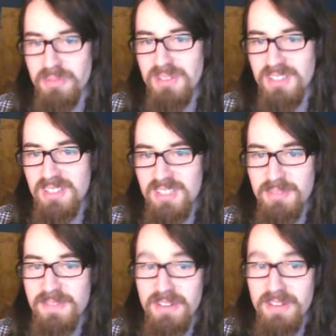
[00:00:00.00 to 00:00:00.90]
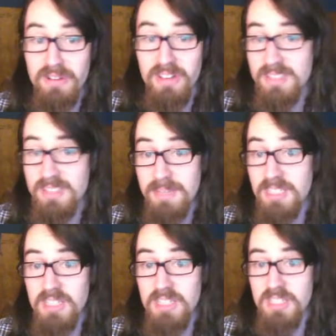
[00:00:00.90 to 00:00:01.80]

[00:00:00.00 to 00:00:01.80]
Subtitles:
but to be fair, I expected it